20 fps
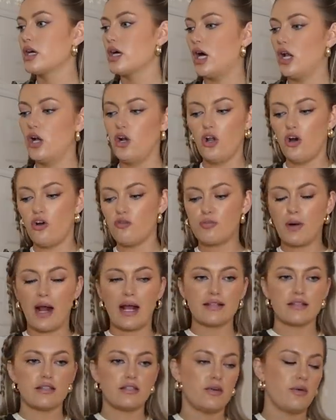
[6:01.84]
A lot of
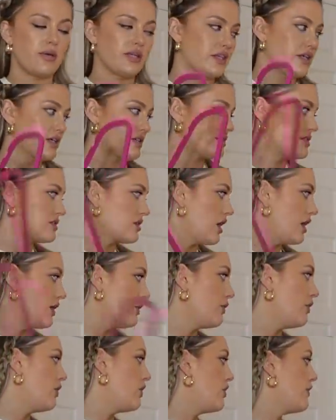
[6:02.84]
brands are doing this
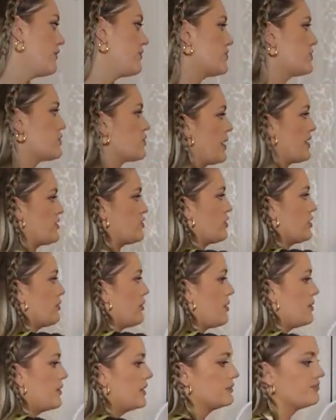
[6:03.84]
style of sweater at the
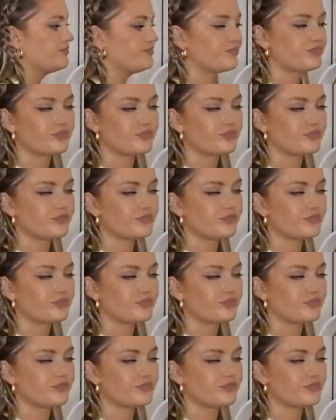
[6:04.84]
moment.